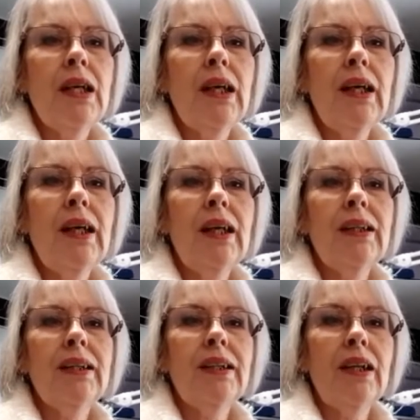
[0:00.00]

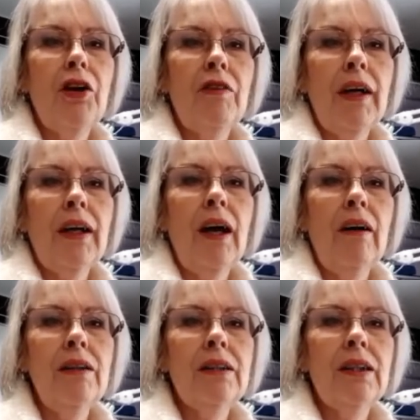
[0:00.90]
It's a direct
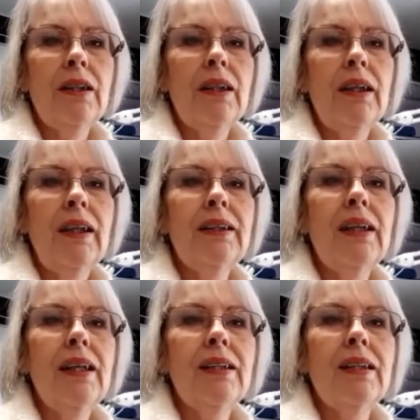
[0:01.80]
current. It
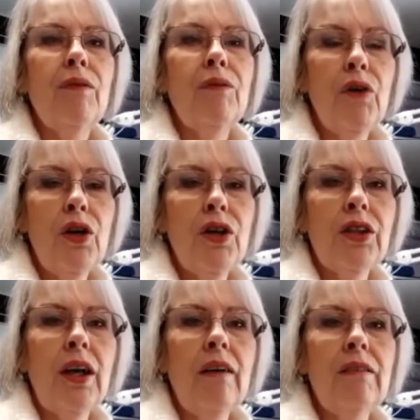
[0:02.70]
is the
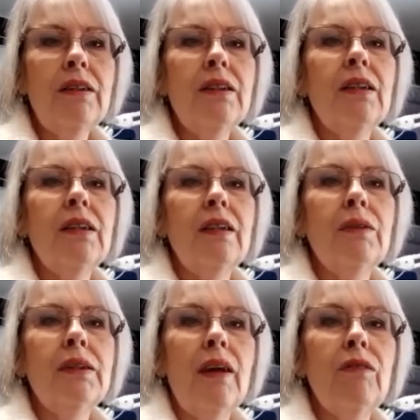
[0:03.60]
first current that
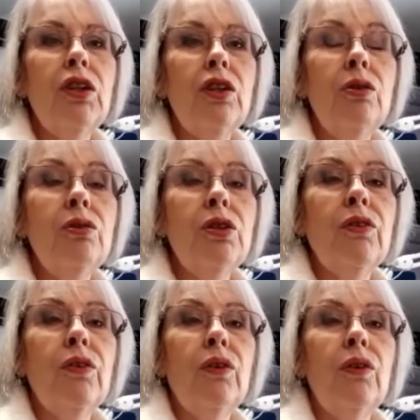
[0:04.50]
was ever used
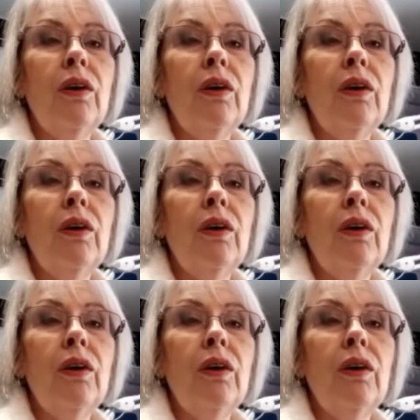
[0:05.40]
for